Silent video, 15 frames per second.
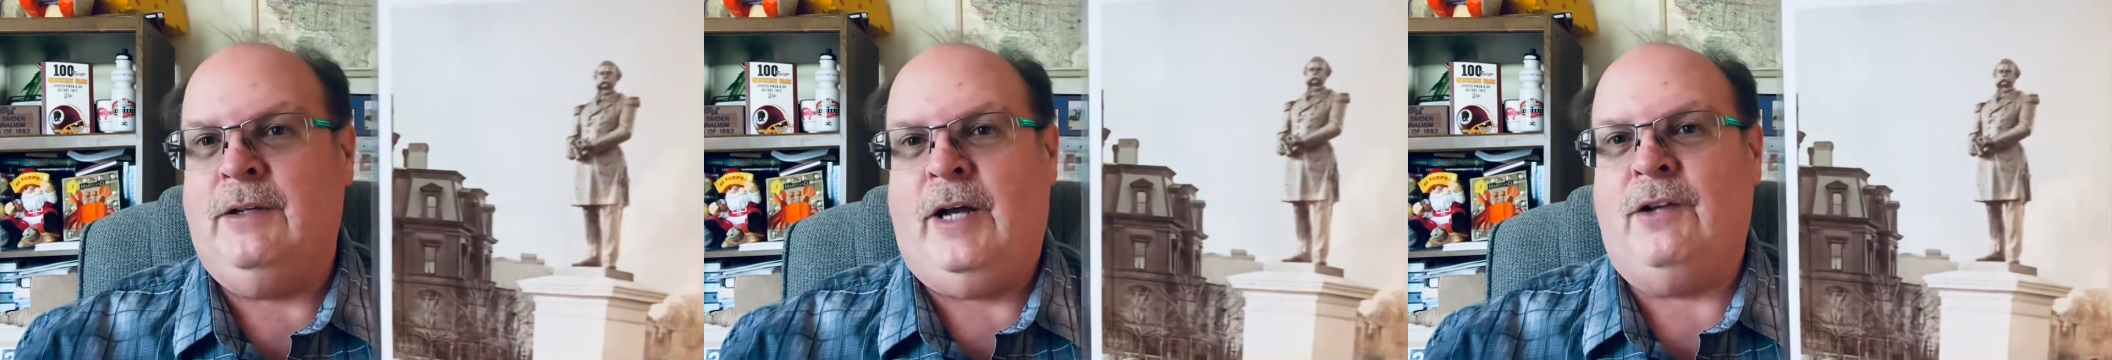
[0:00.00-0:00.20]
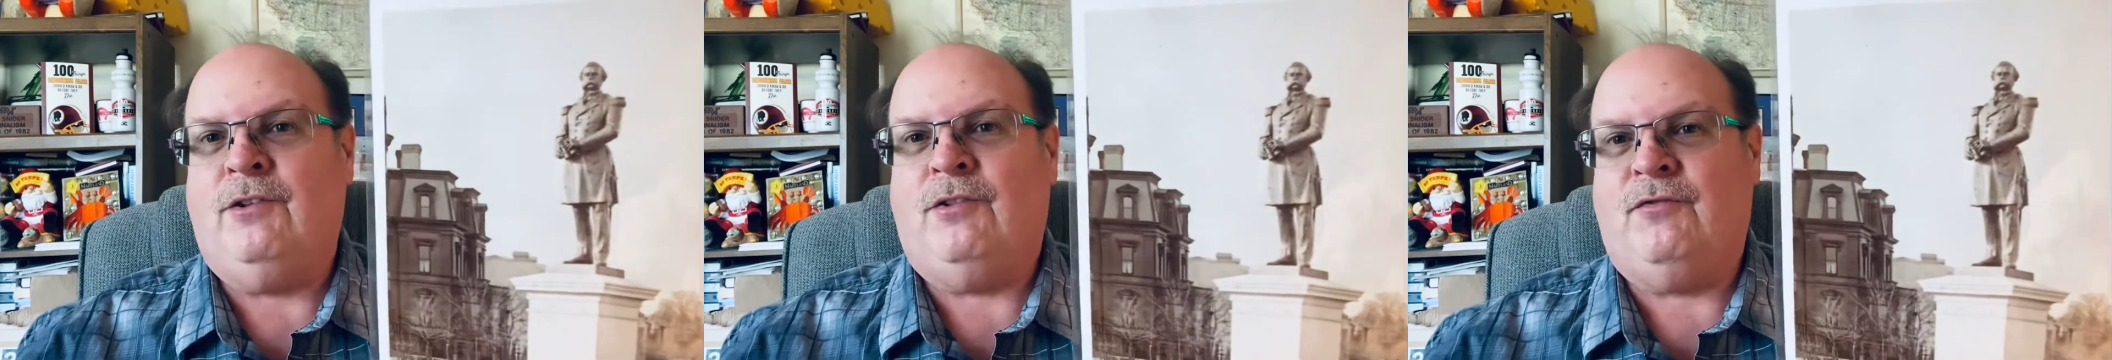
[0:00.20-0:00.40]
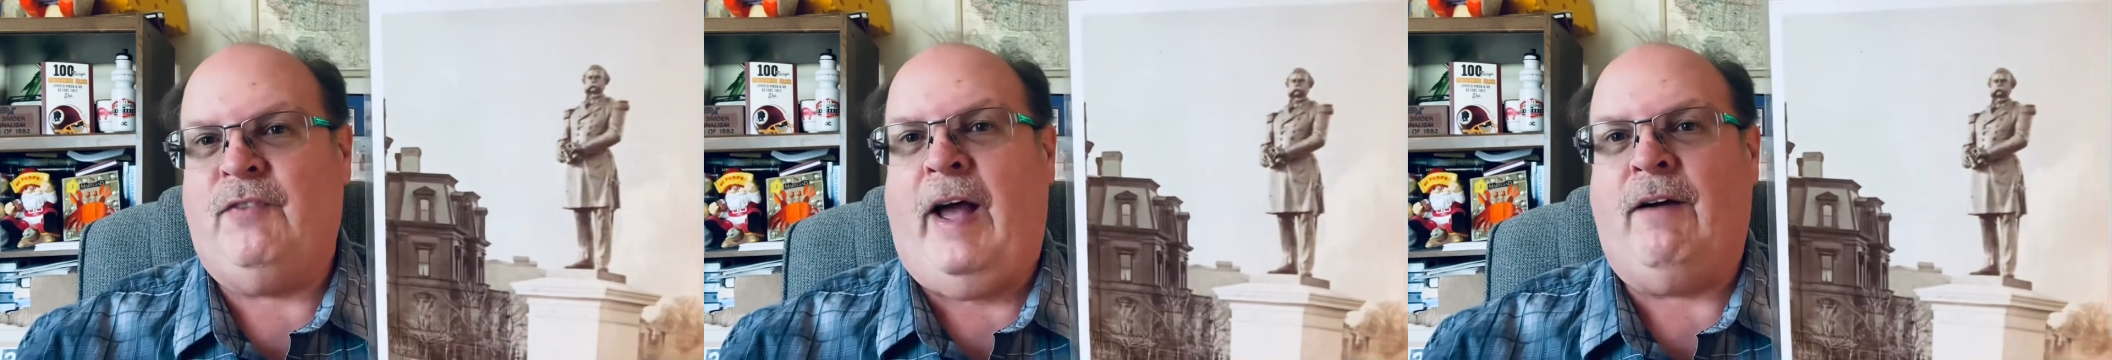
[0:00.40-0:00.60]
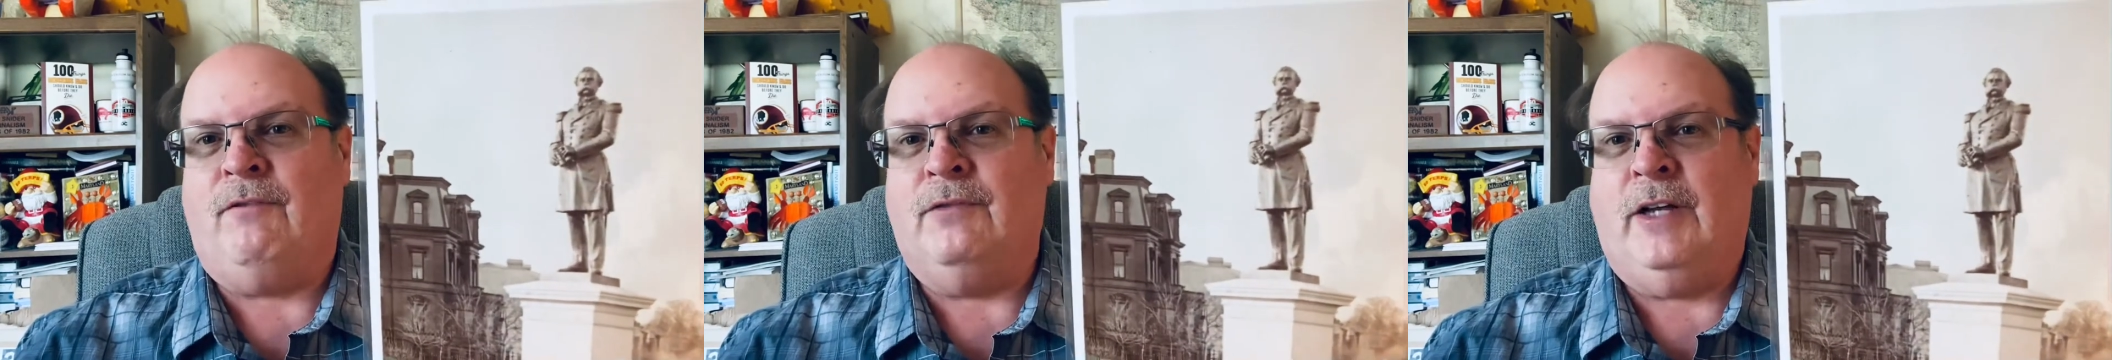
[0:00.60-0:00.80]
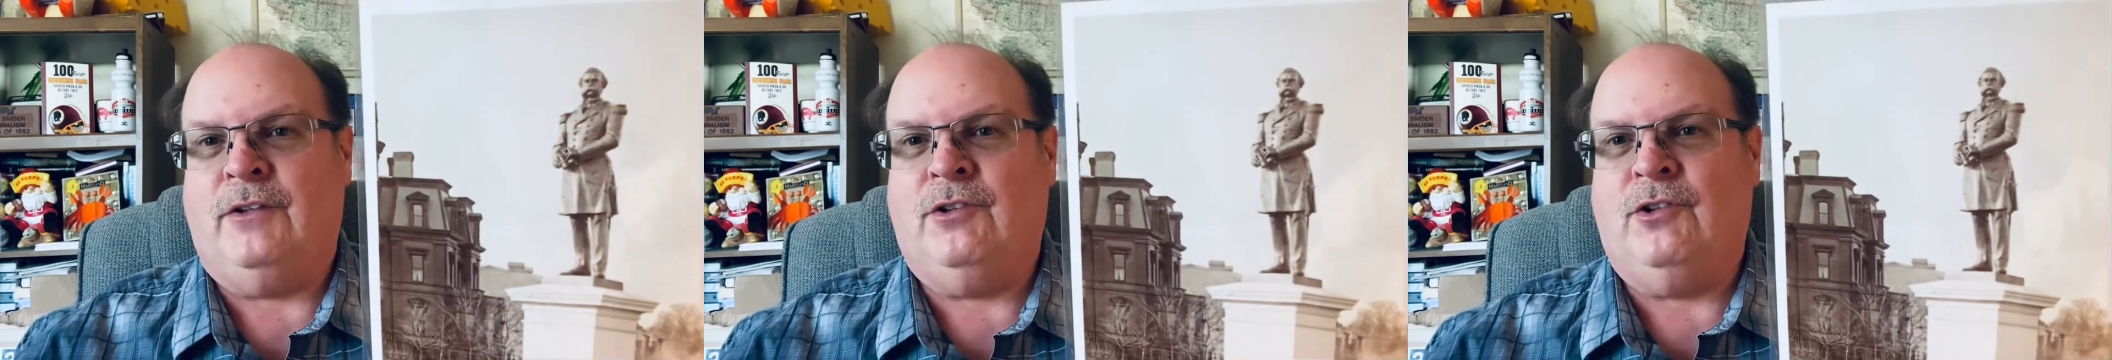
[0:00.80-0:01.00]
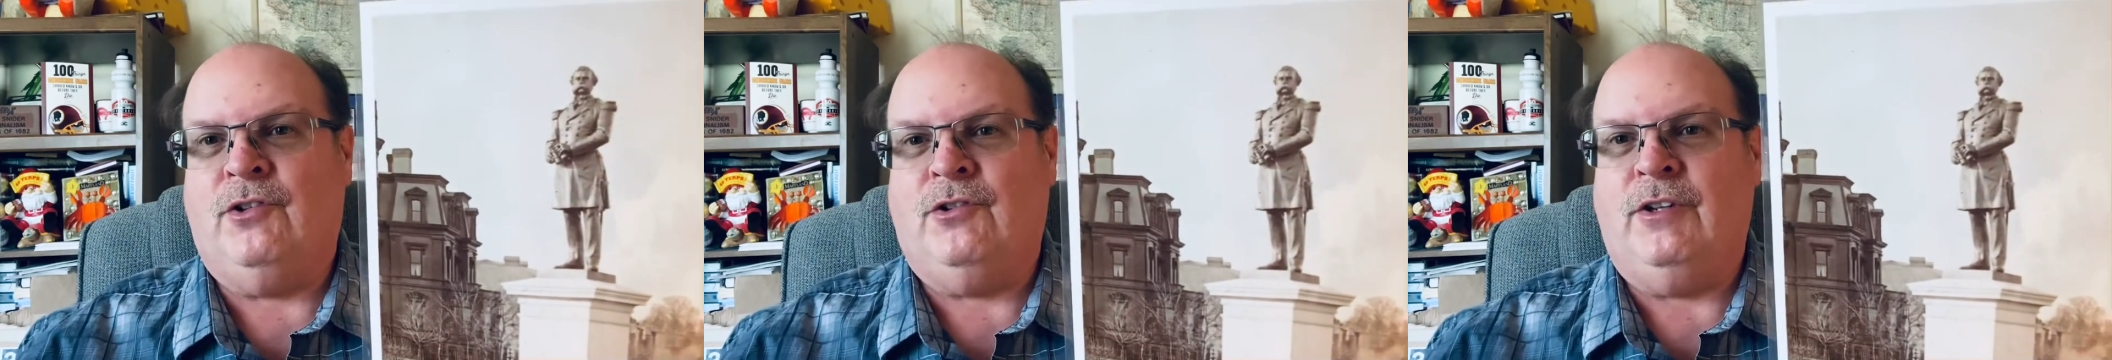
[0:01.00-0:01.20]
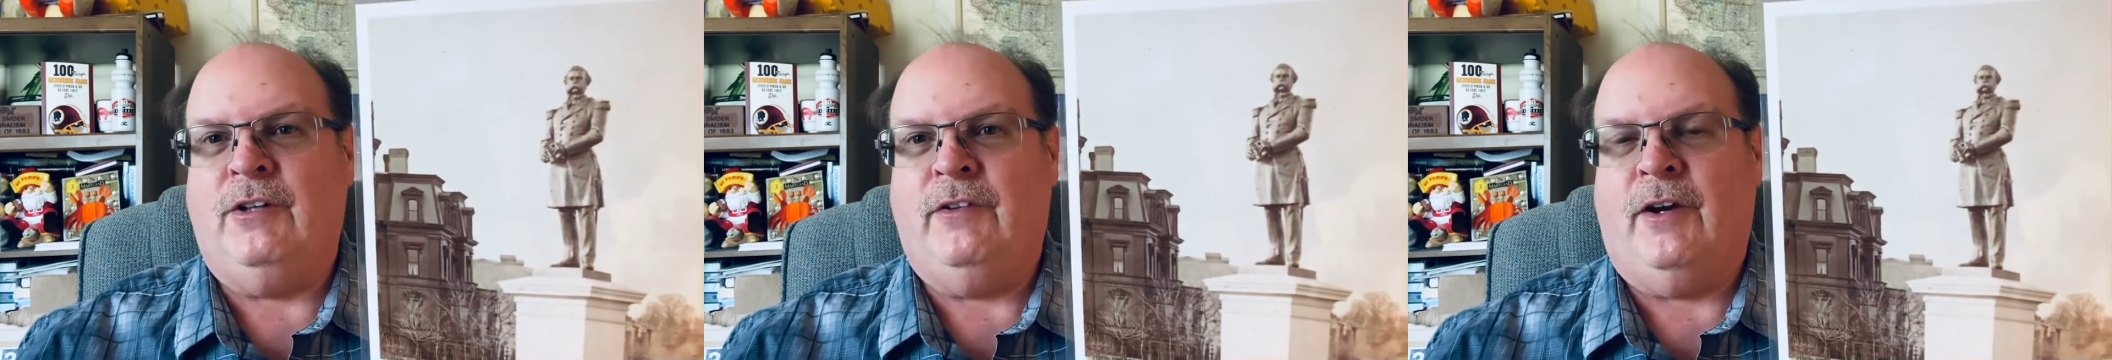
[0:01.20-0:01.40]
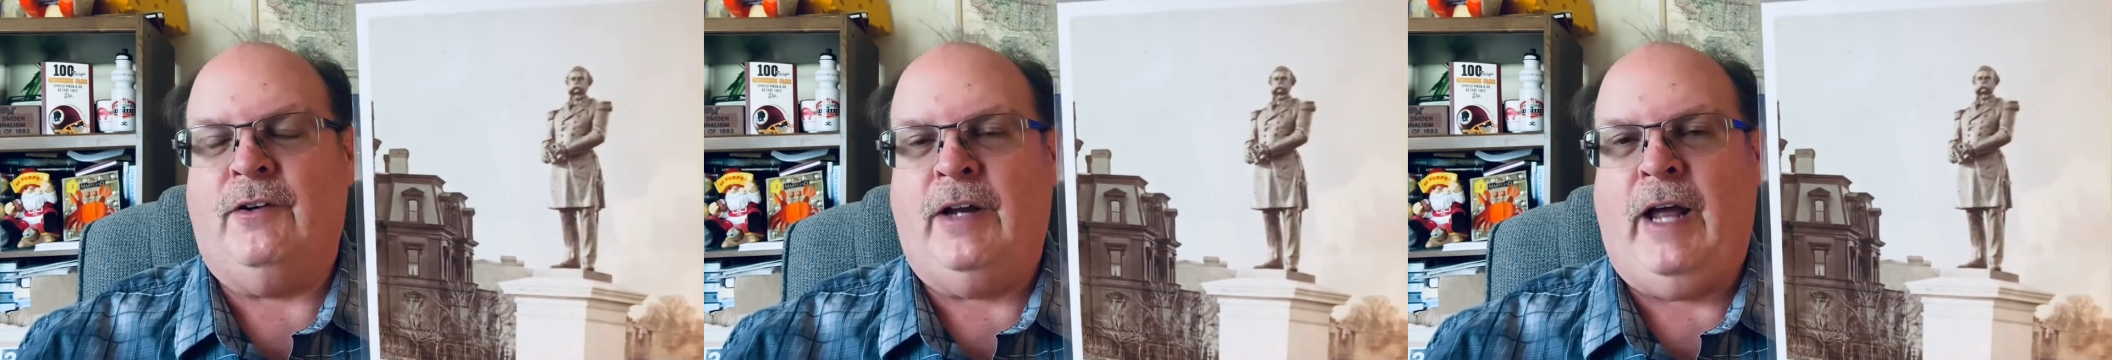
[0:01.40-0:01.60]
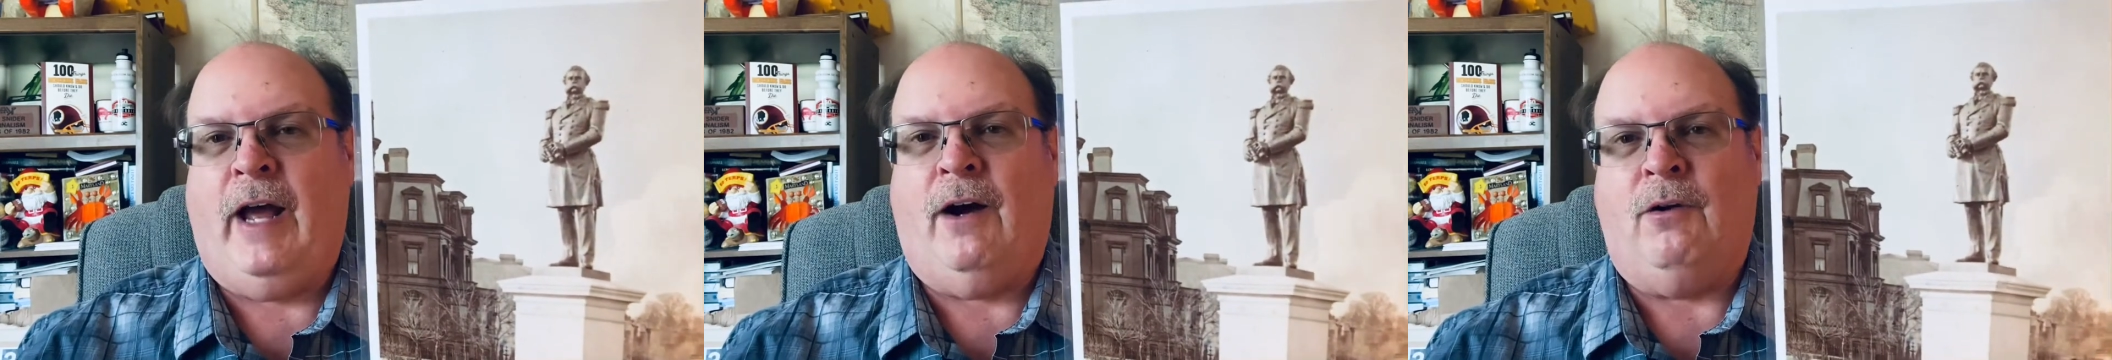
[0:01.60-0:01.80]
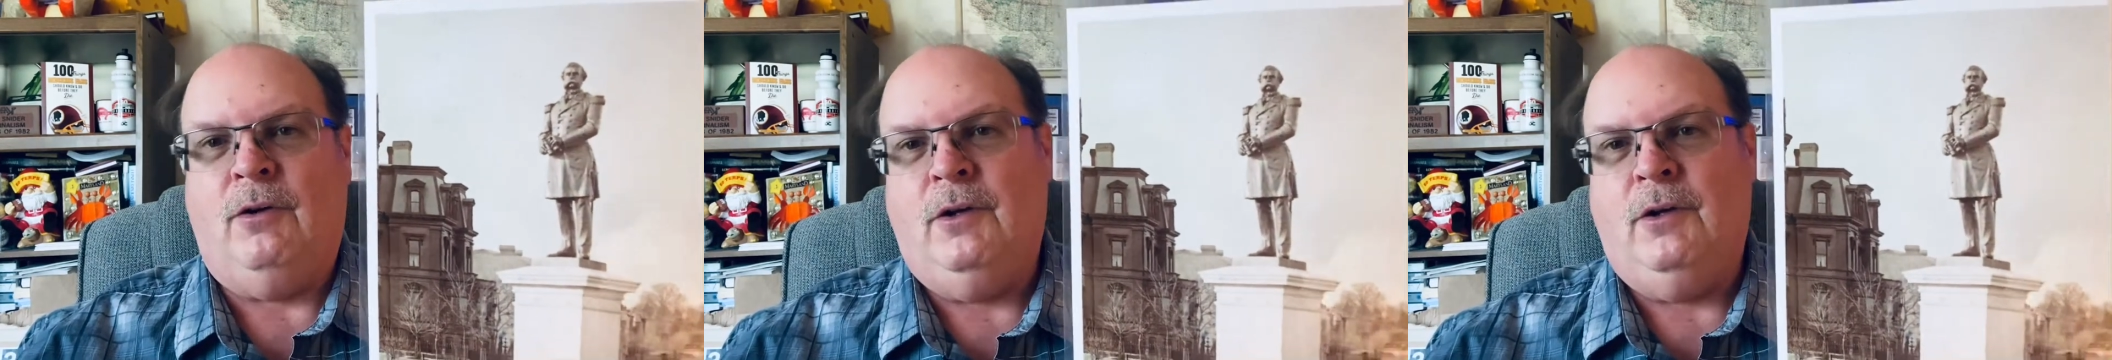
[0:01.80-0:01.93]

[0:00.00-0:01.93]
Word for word: nice fountain that you see there now.